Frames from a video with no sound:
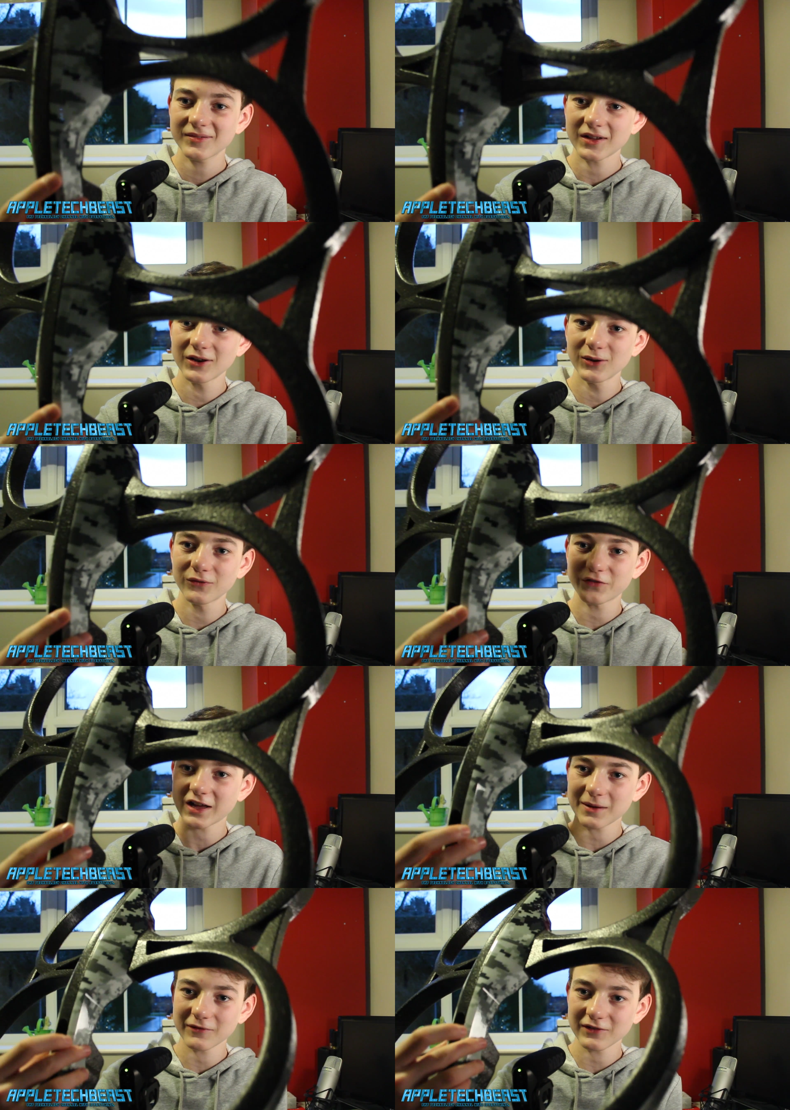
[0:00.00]
I love the
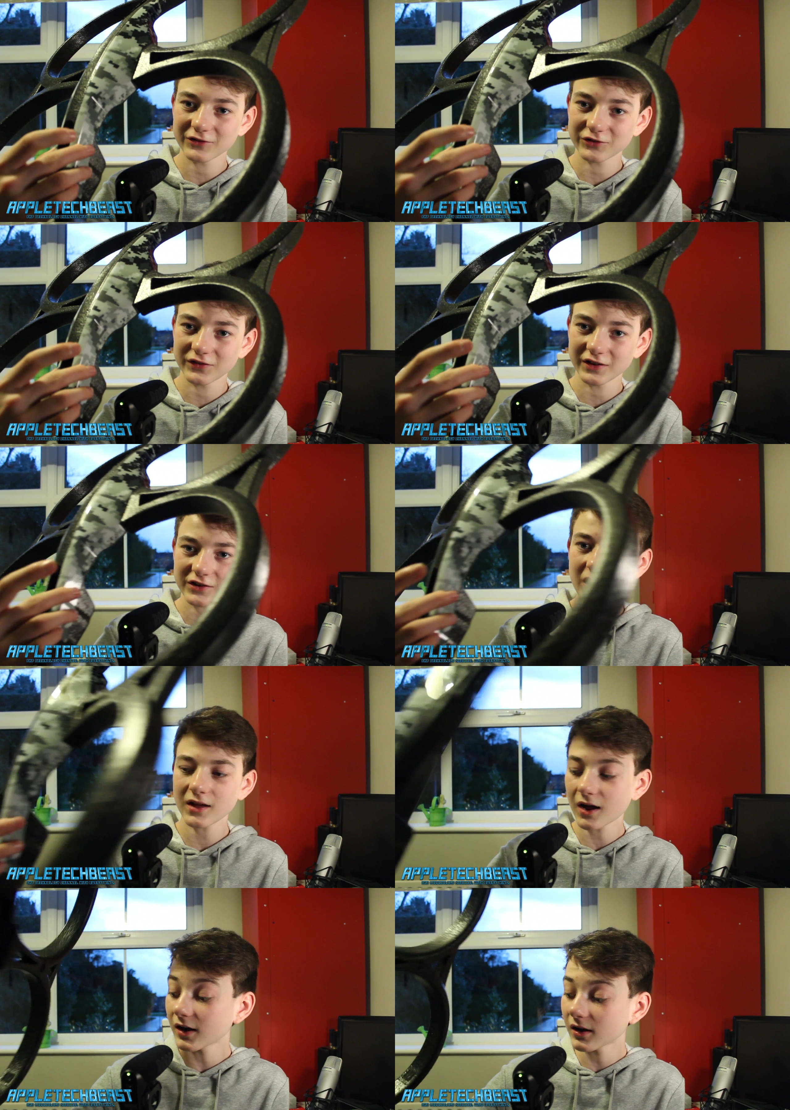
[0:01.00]
camouflage on this.
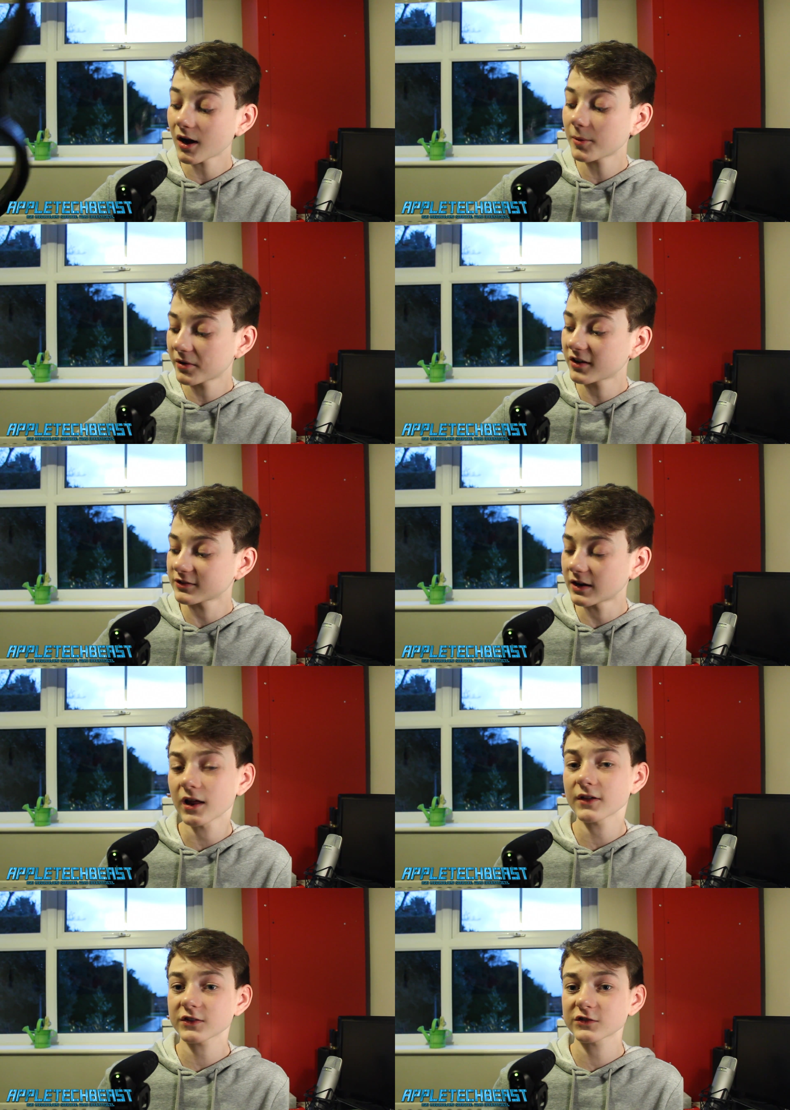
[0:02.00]
I personally
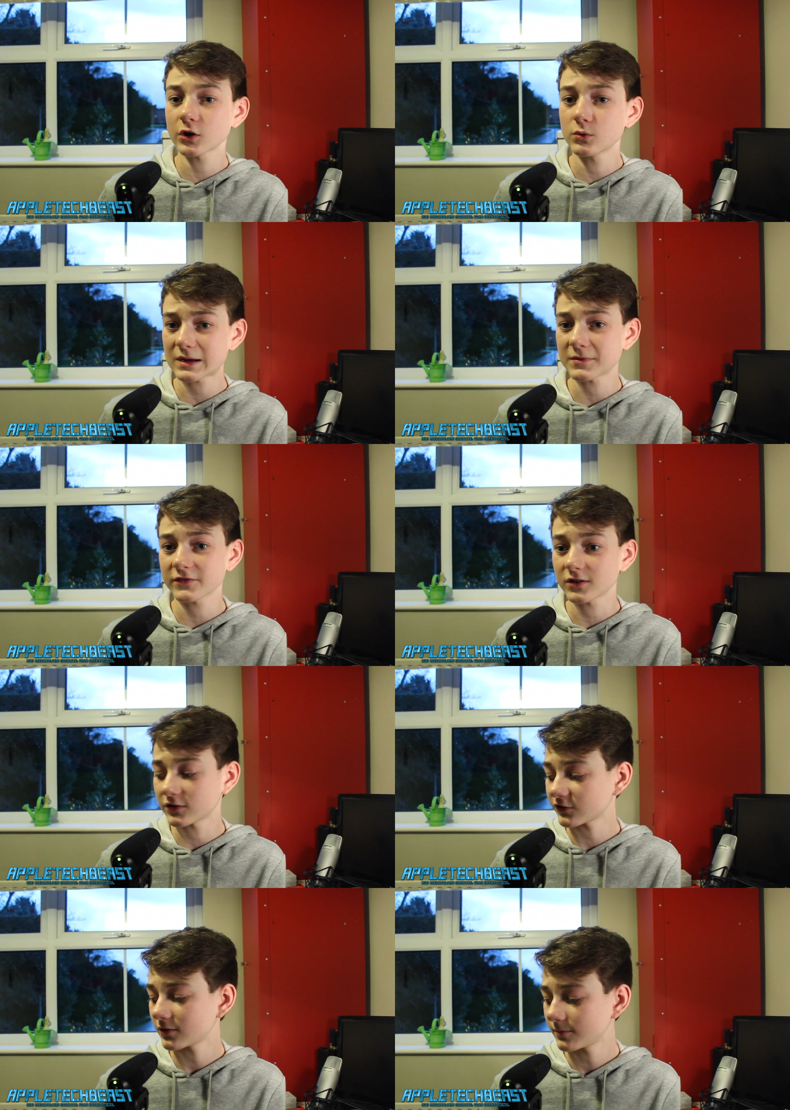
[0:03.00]
like the Snow
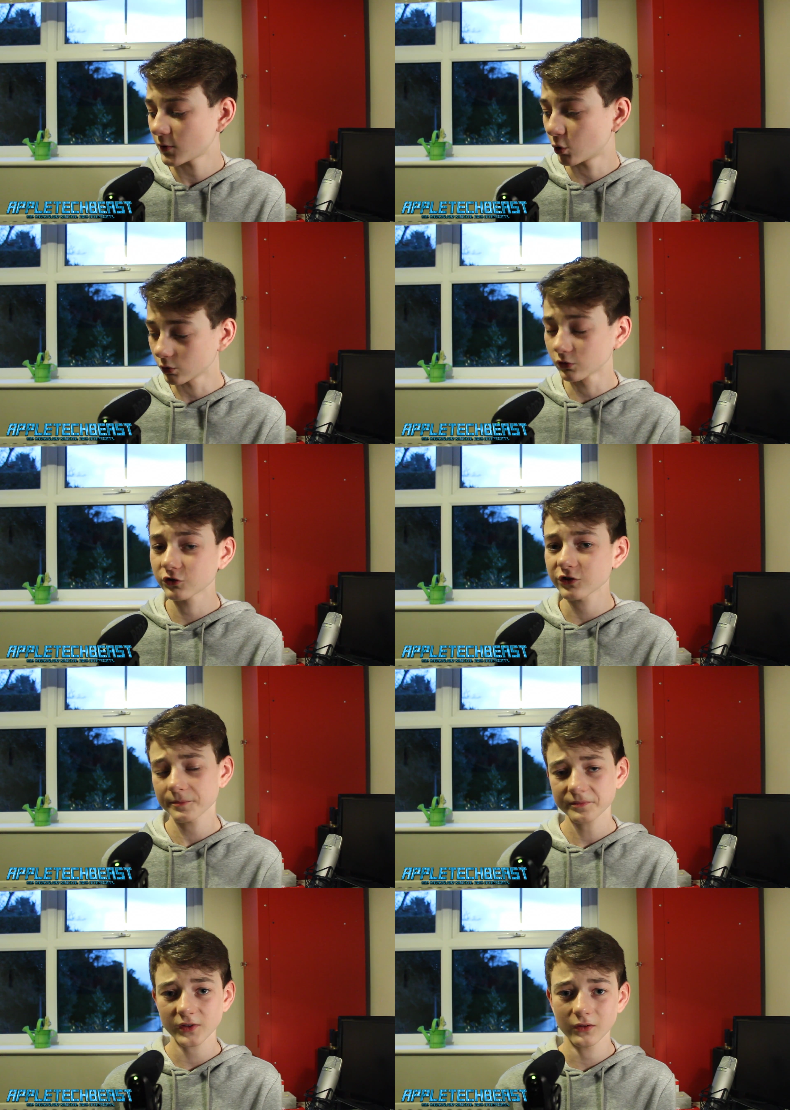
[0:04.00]
Camouflage hulls
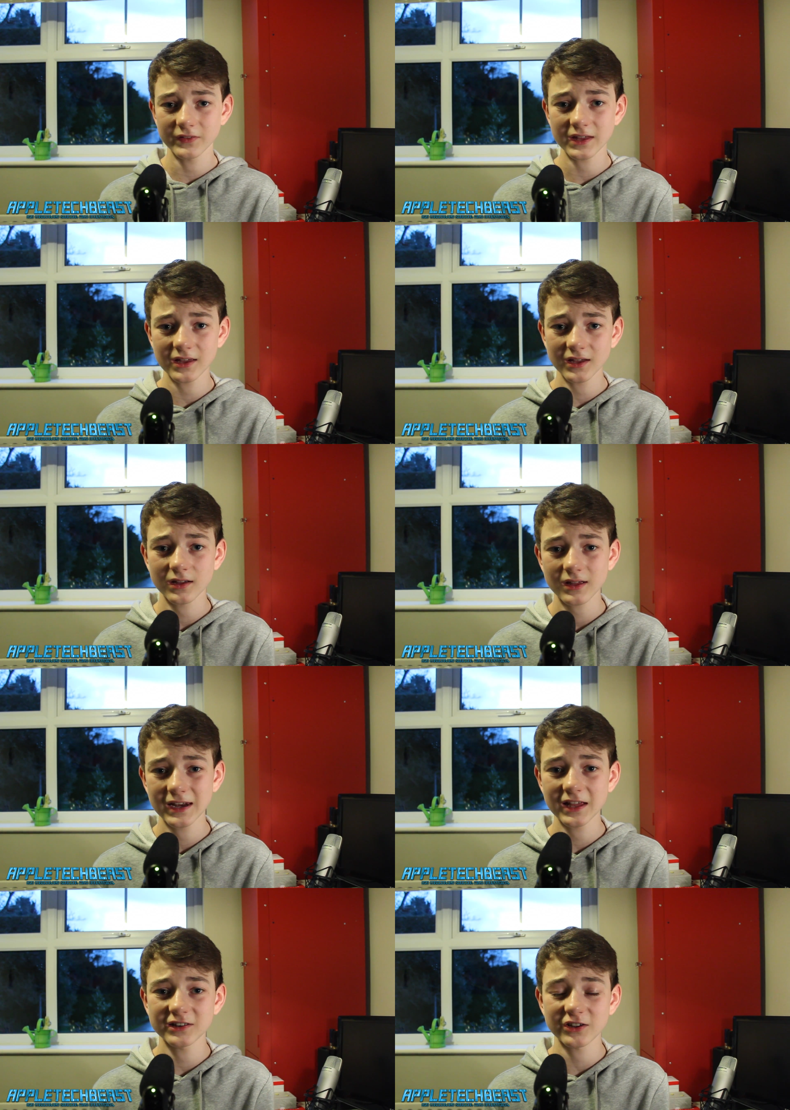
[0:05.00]
on the
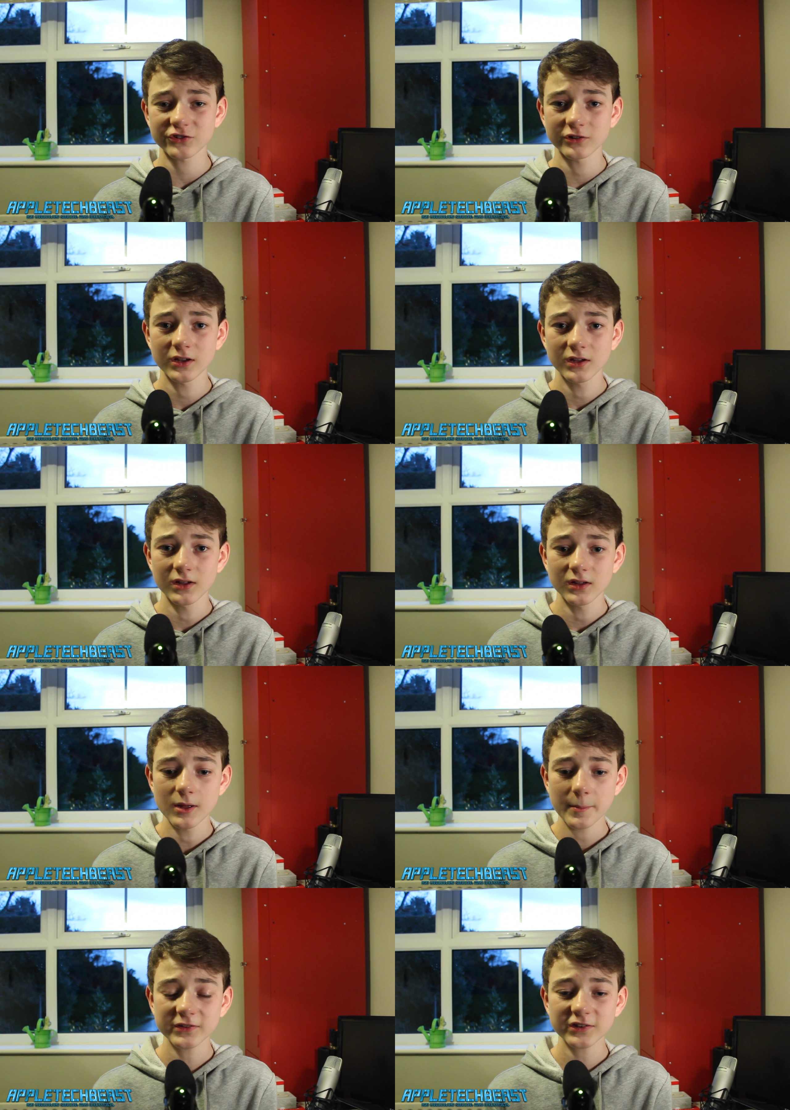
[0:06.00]
Elite Edition.
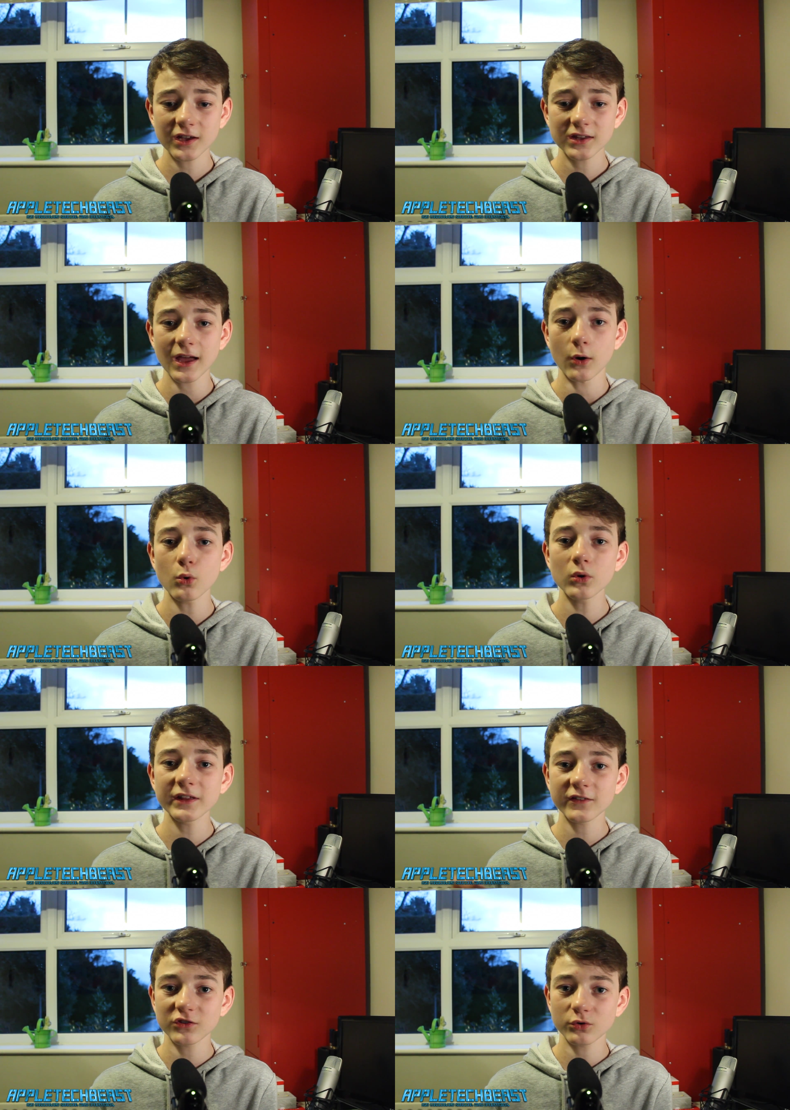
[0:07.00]
But yeah, all
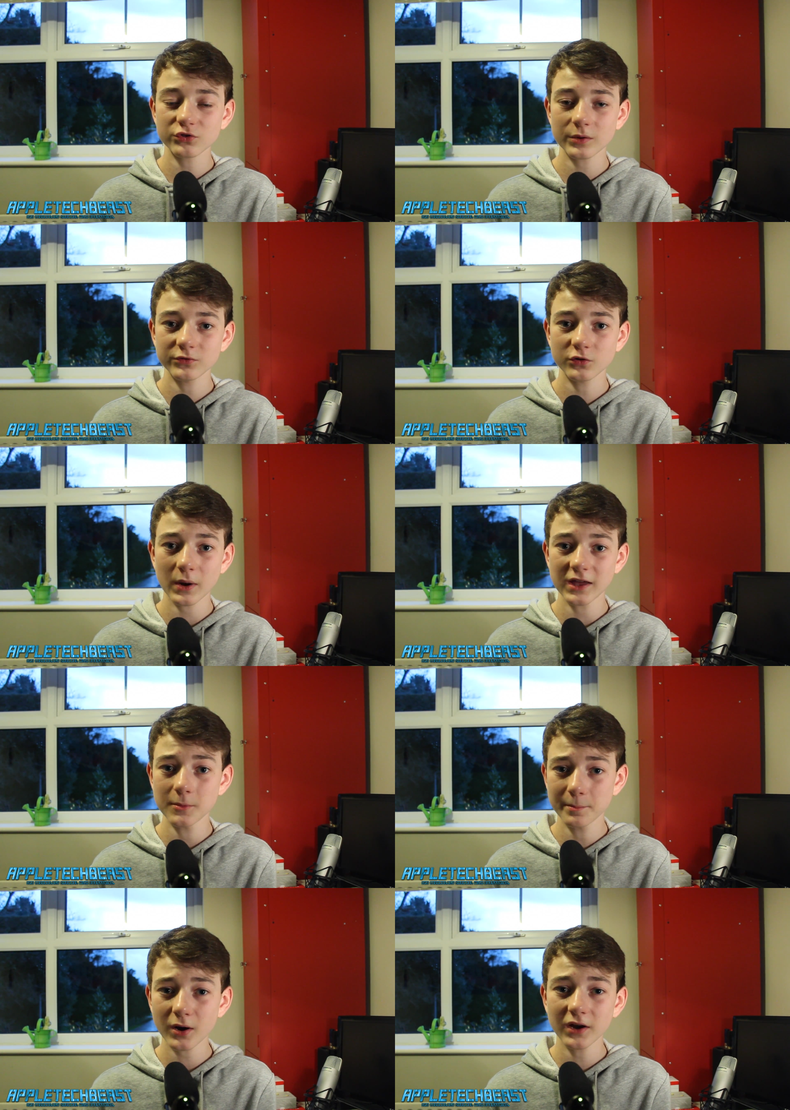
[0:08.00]
links in the description to where you
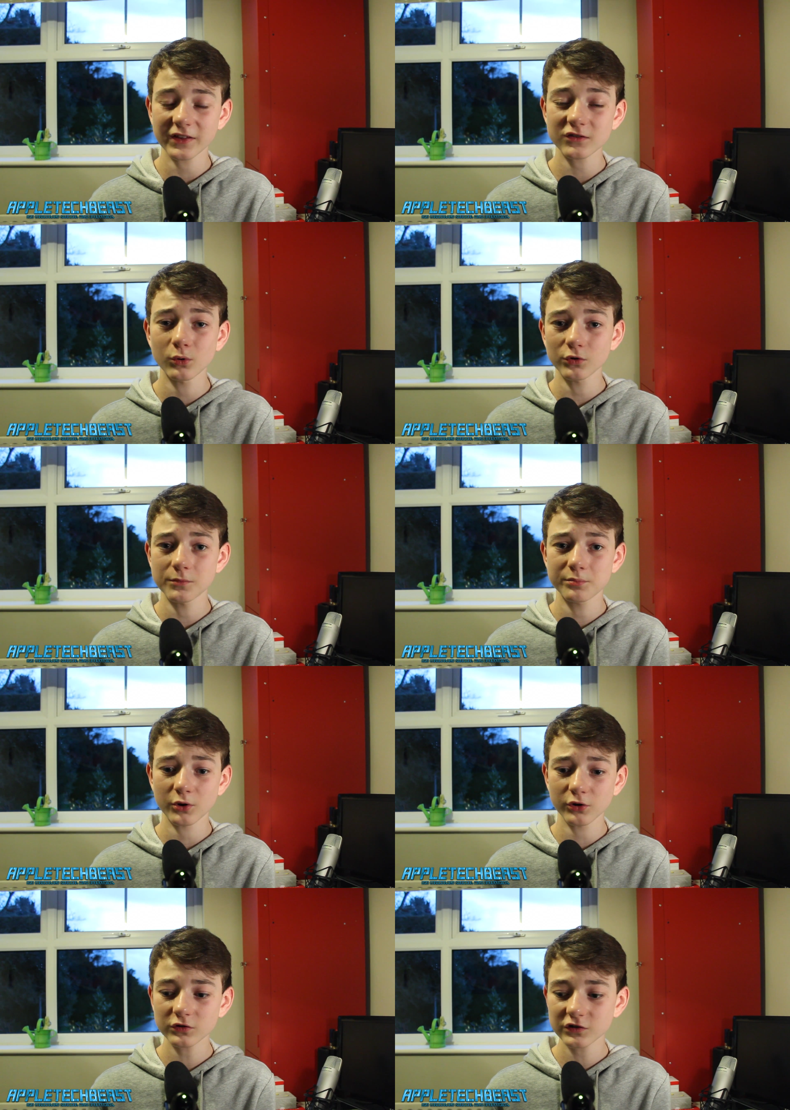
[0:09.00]
can buy this awesome
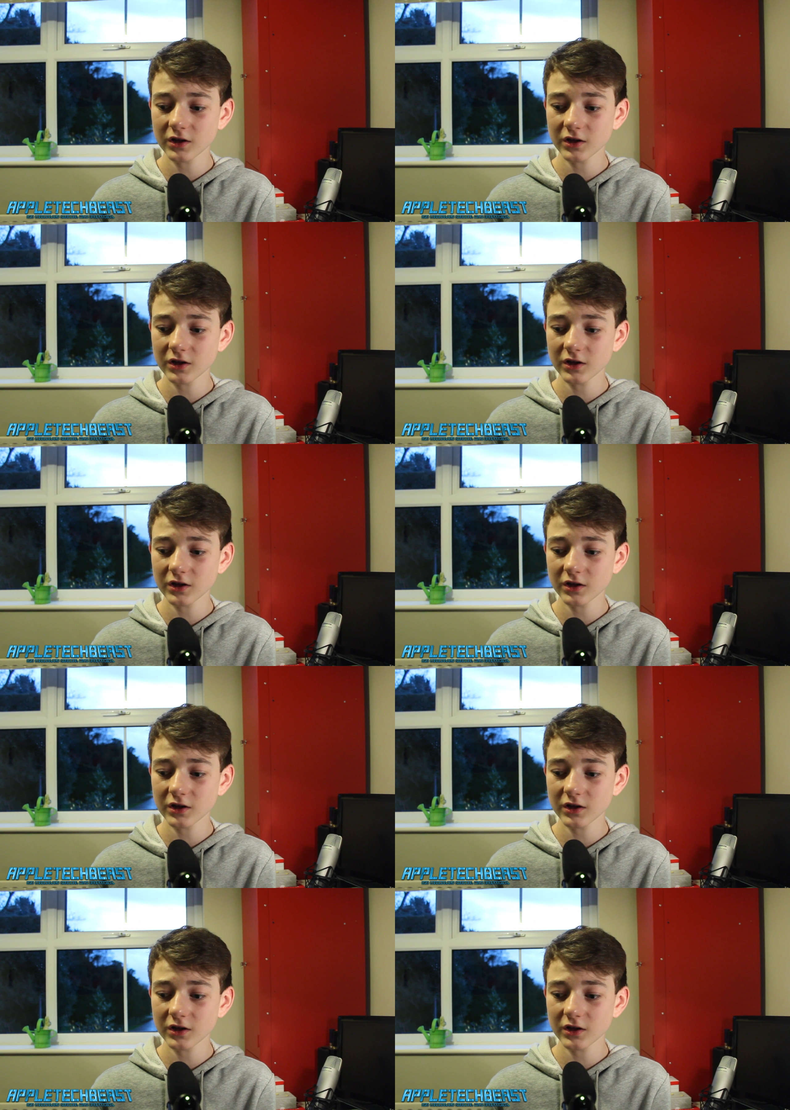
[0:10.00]
product.